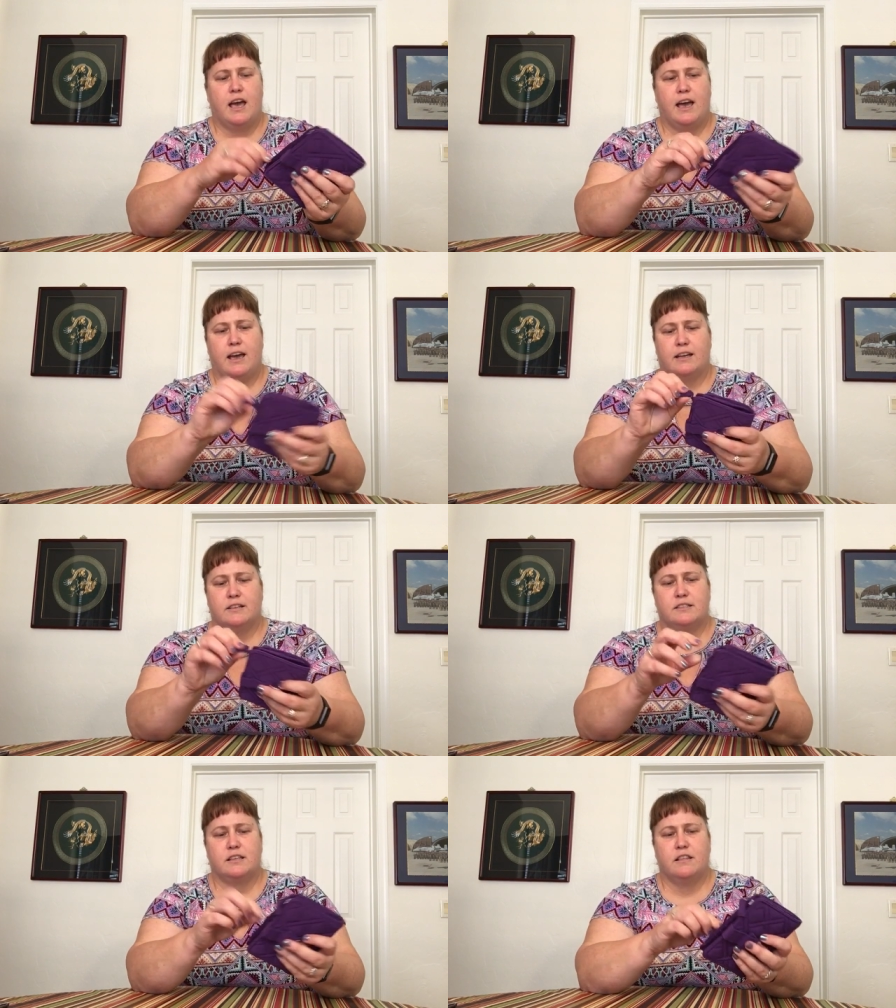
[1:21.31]

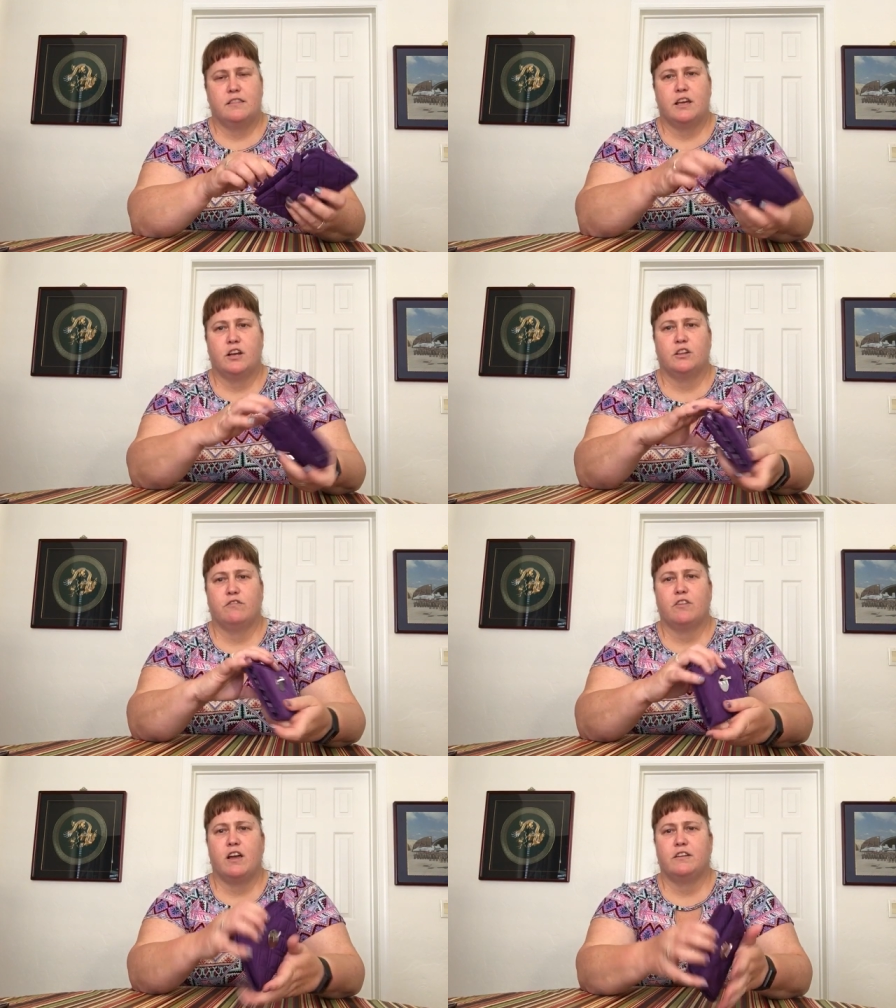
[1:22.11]
And then on the
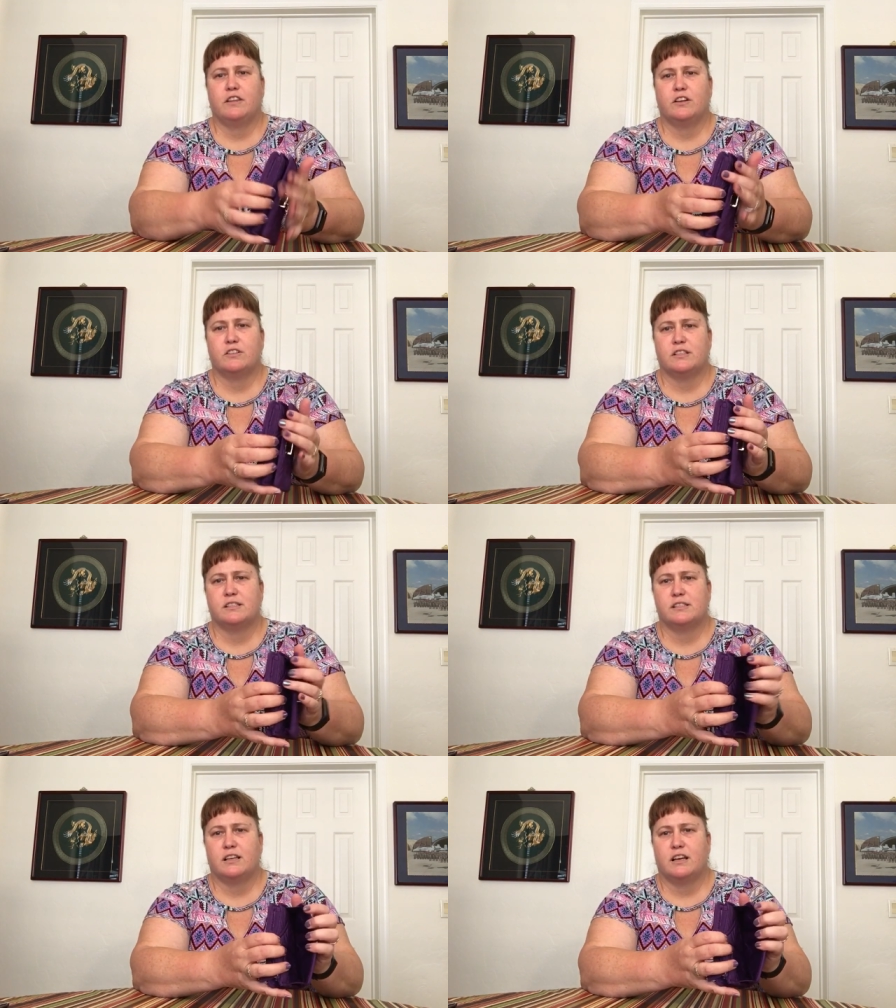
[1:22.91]
front, there's
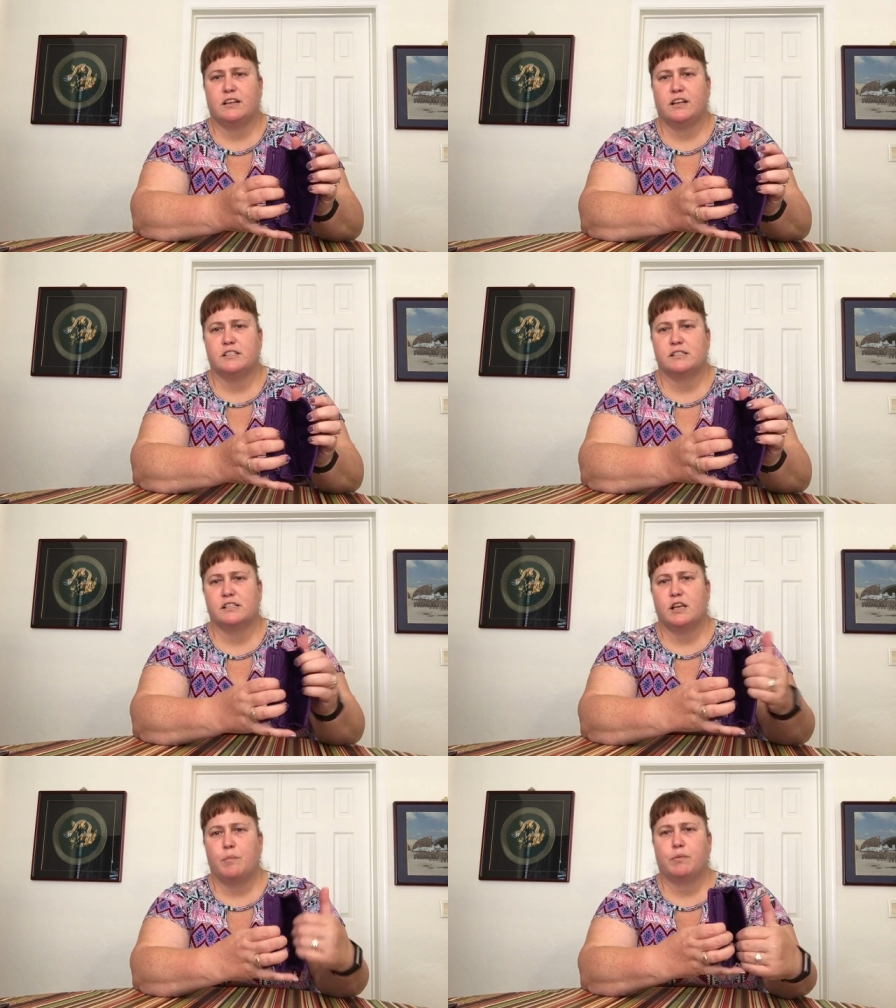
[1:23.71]
a, a nice
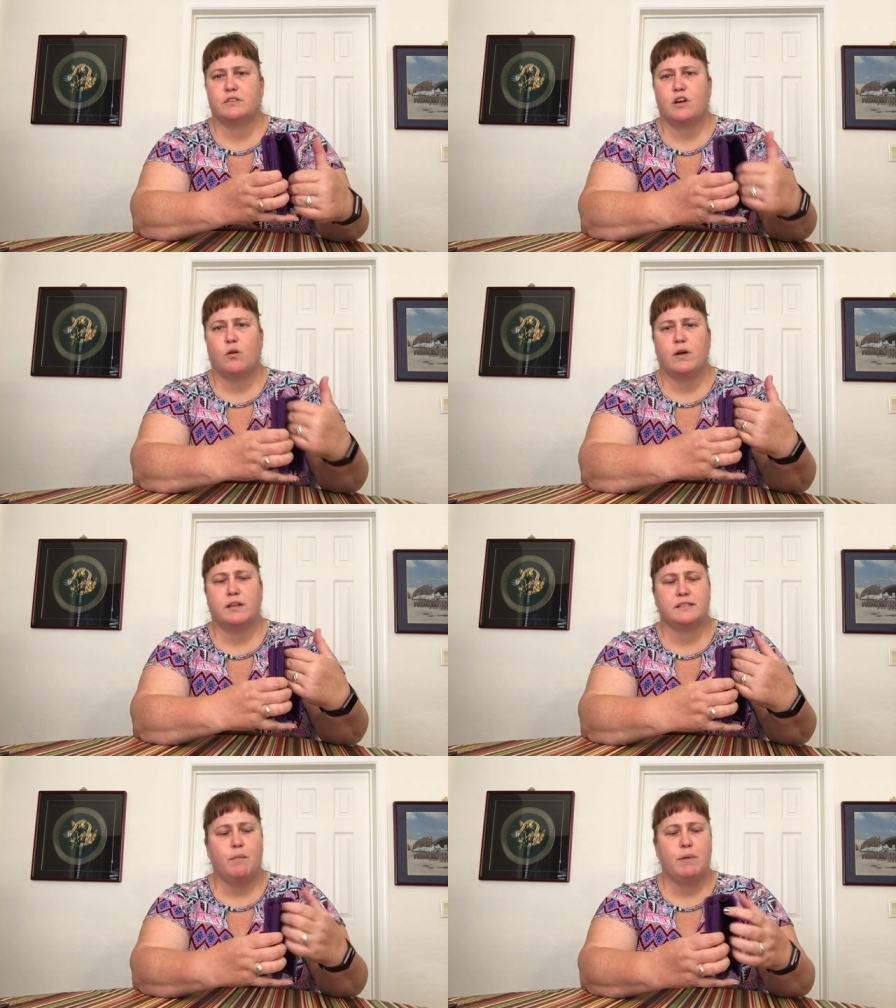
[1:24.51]
slip. So
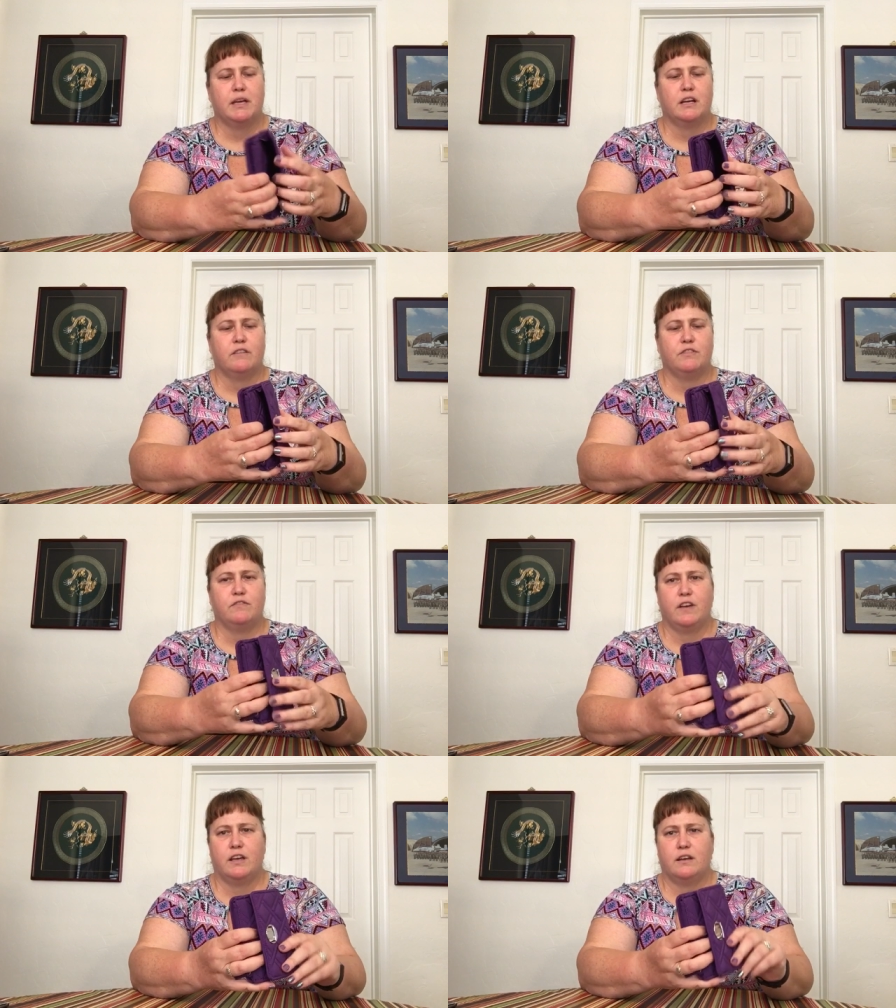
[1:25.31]
it's not big enough to
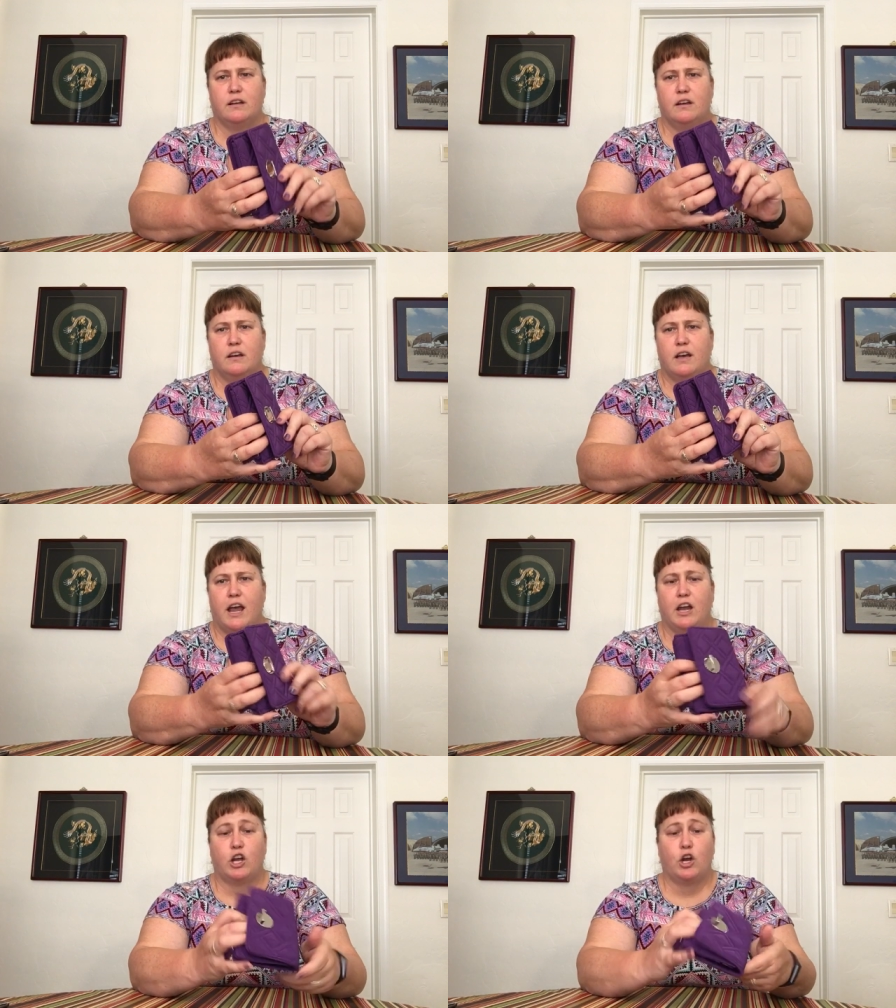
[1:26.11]
fit
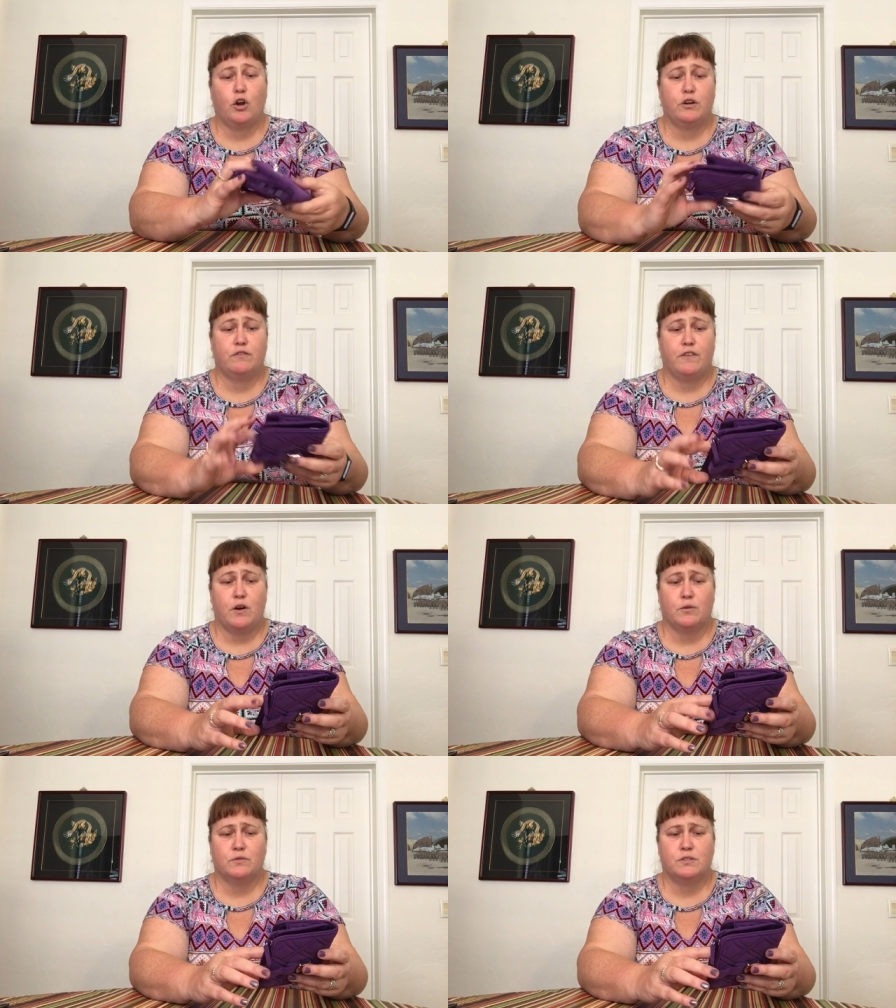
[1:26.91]
any current
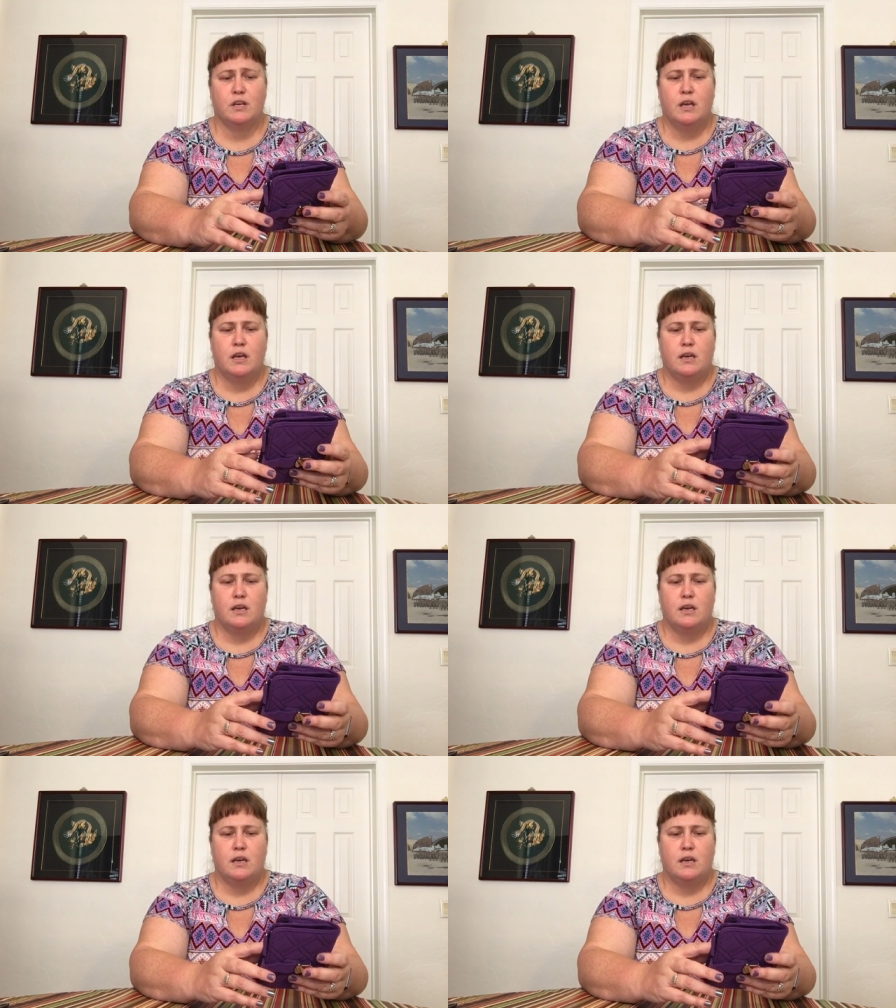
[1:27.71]
phones.